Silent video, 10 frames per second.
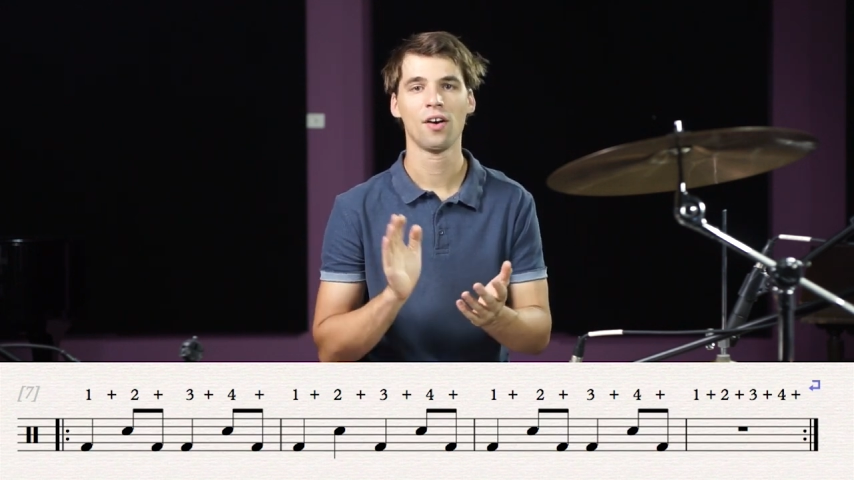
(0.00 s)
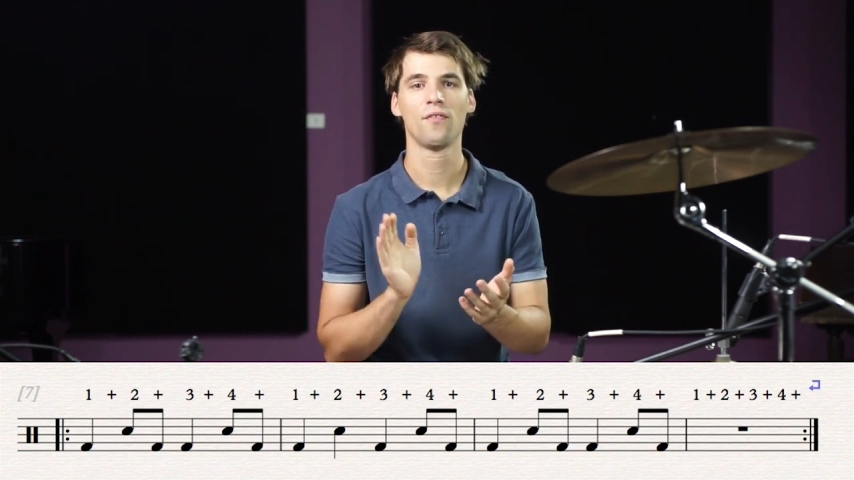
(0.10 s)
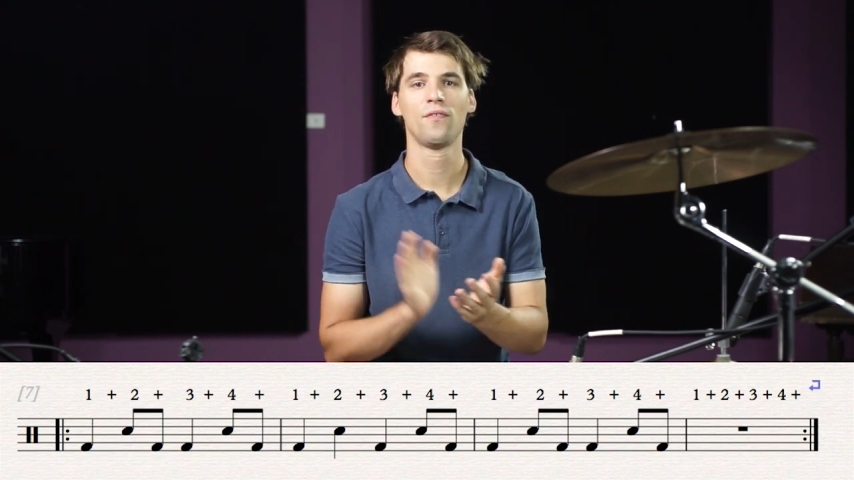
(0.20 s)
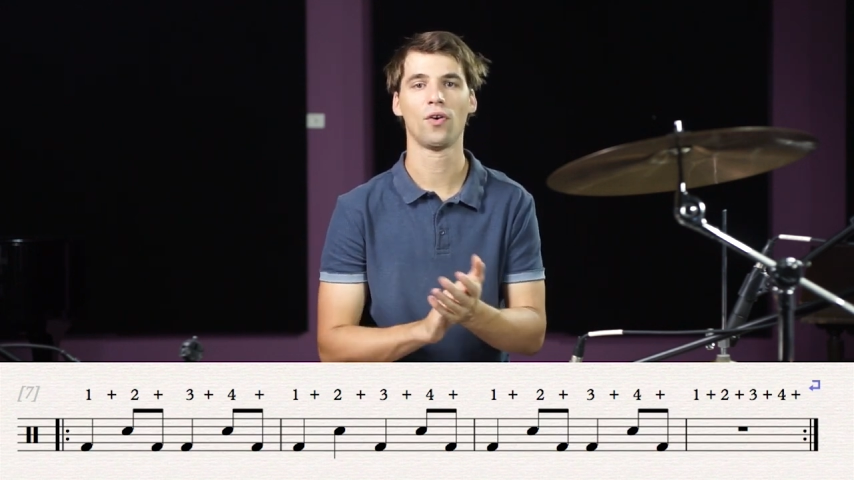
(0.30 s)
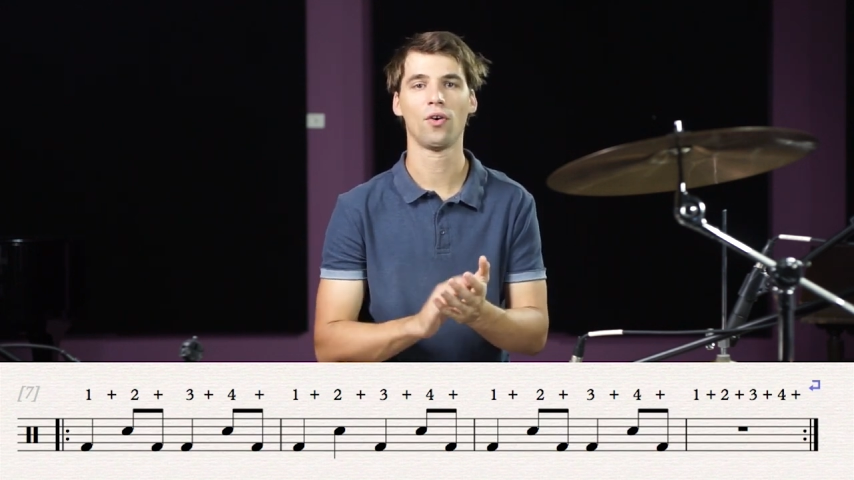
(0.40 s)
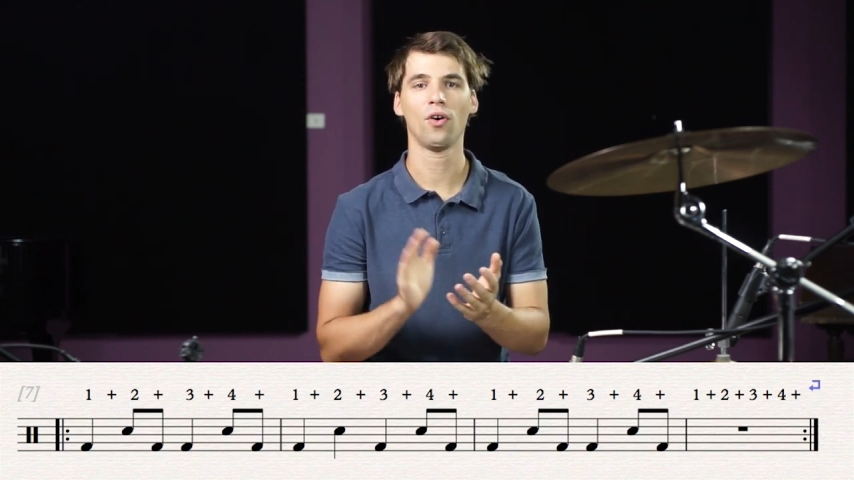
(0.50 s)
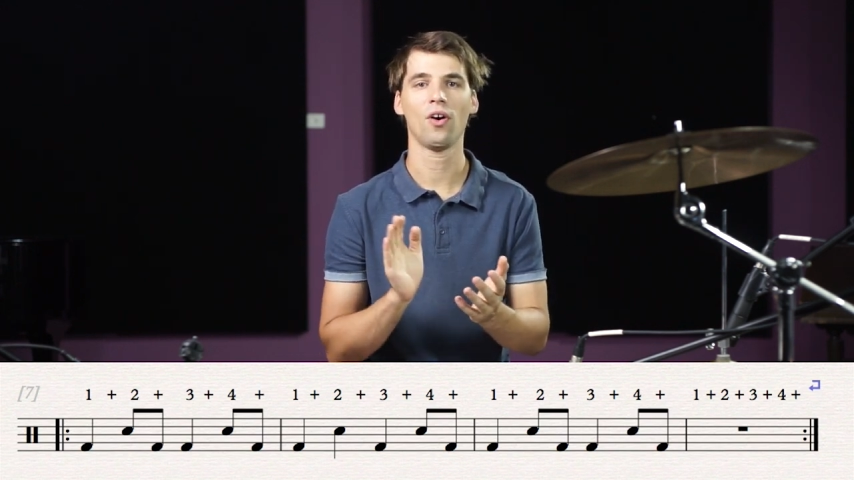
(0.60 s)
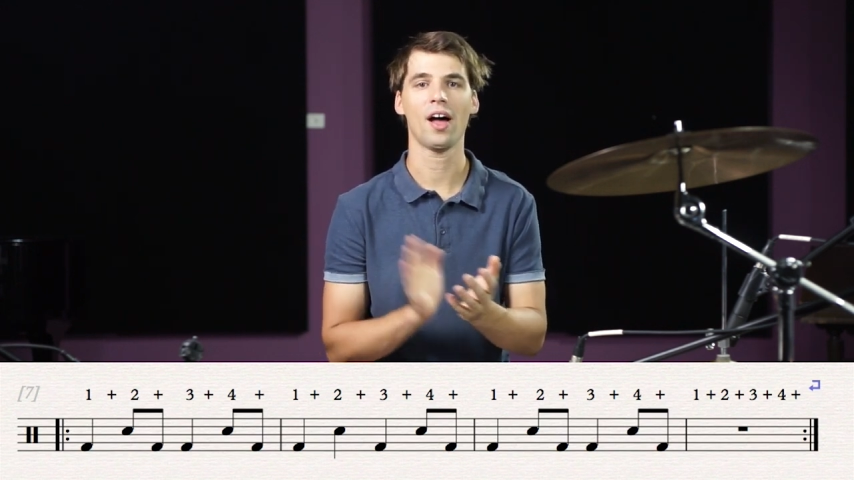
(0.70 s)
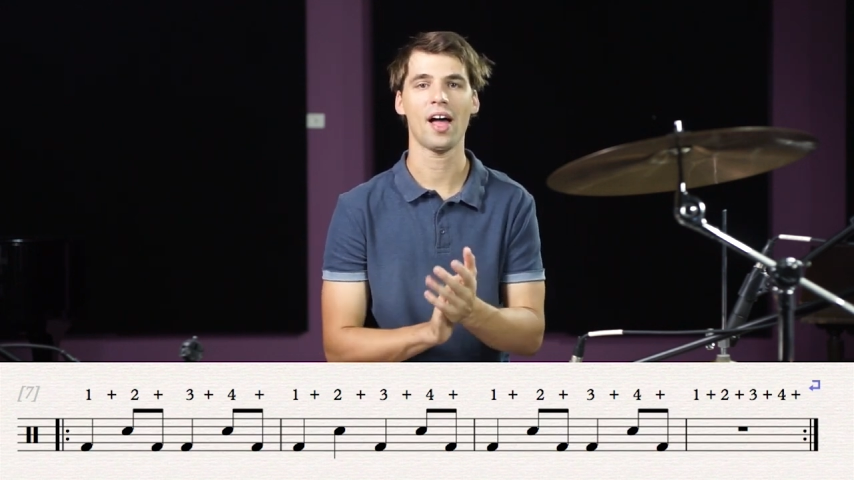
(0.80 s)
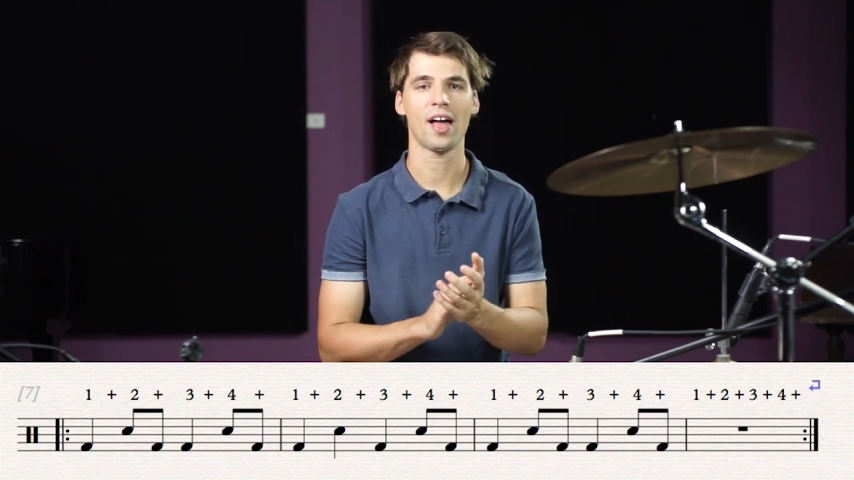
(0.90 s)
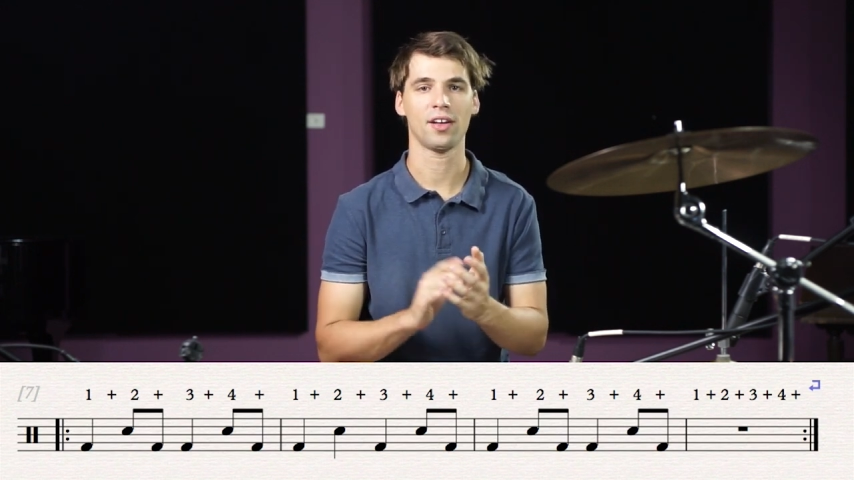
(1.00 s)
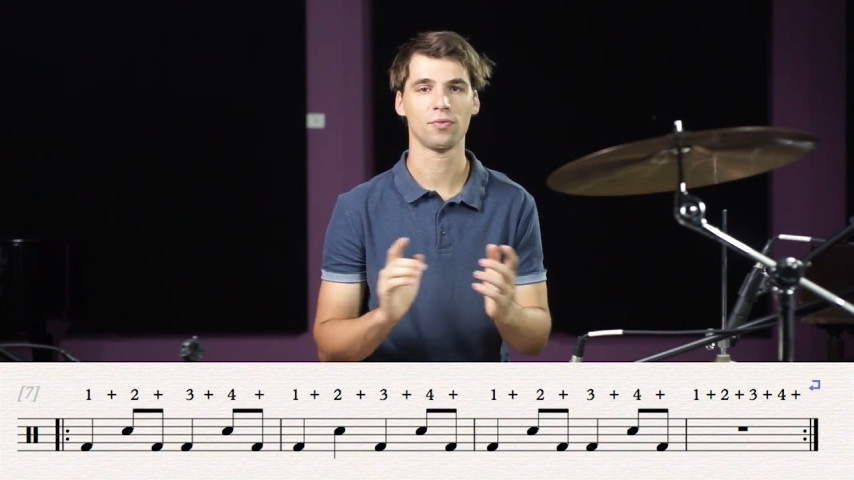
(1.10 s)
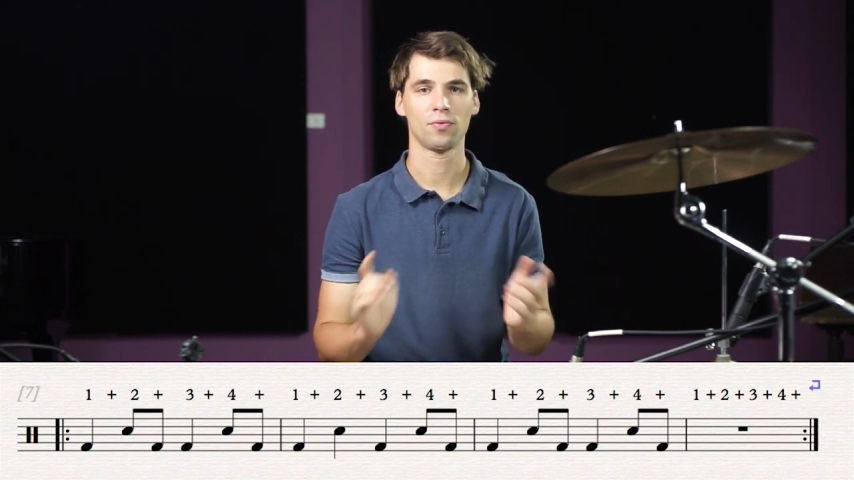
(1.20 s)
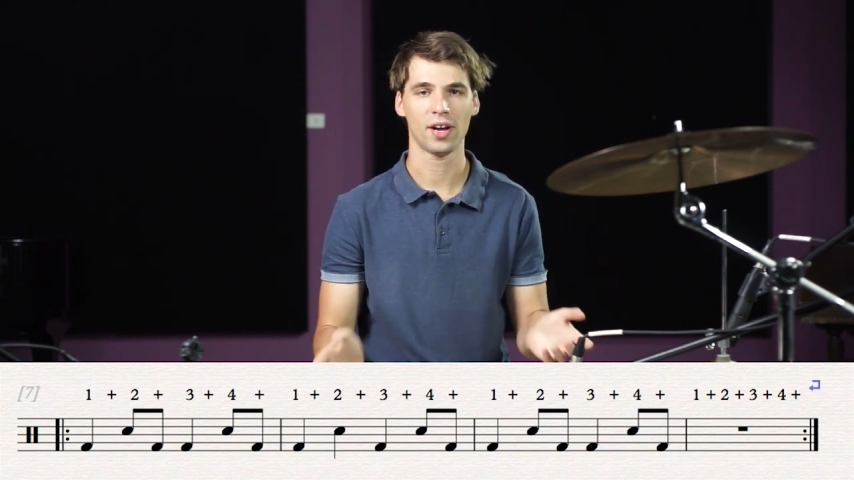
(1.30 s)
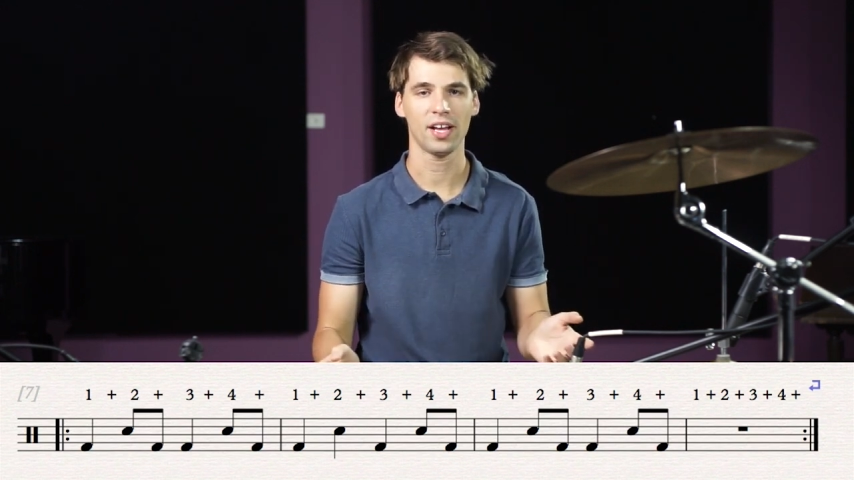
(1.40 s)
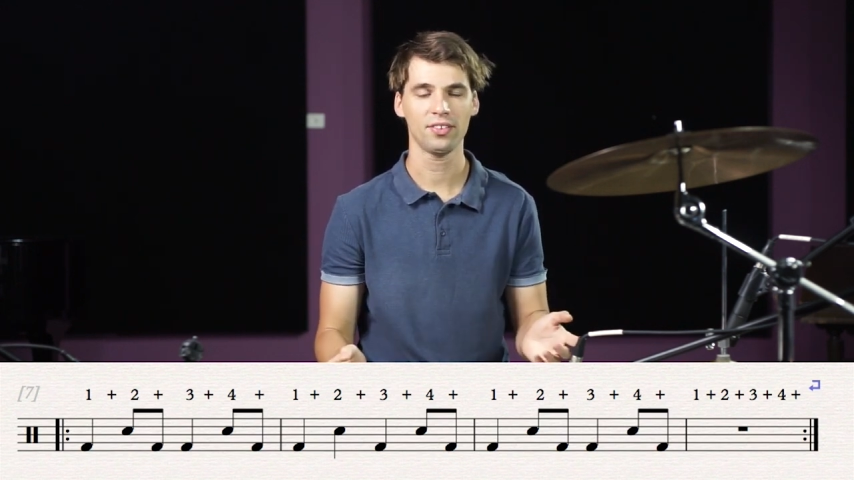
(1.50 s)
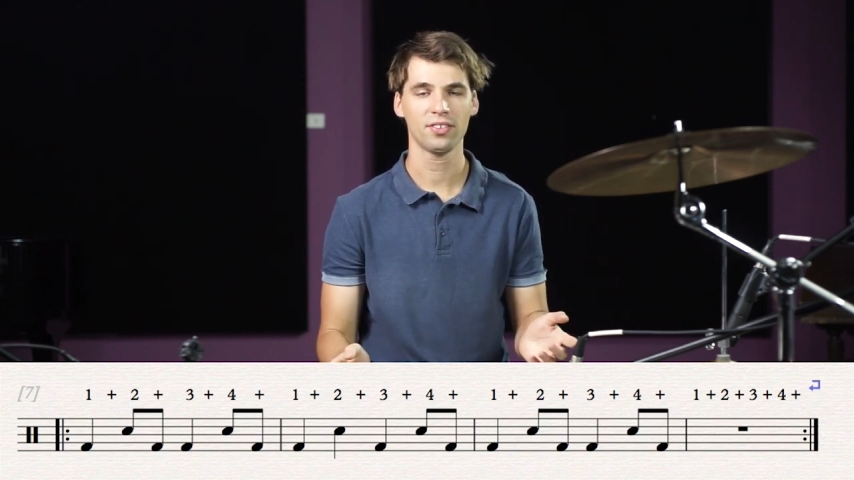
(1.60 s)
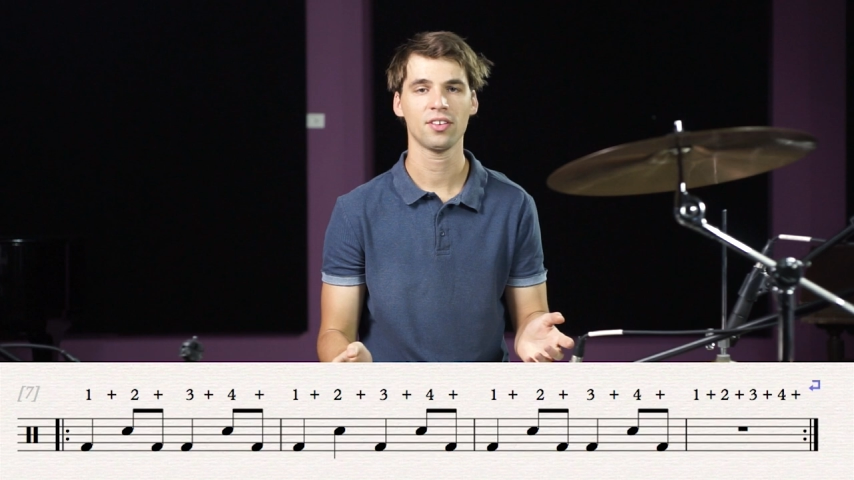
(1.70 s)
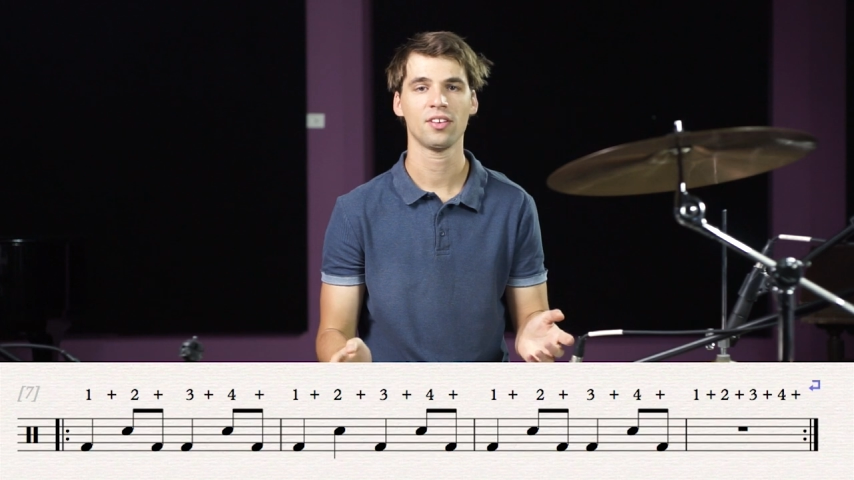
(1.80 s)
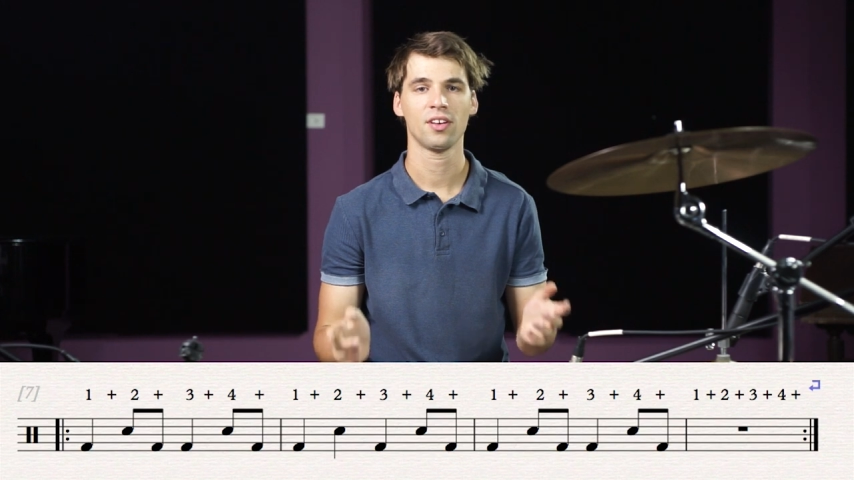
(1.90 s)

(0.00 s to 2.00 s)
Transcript: four, and rest,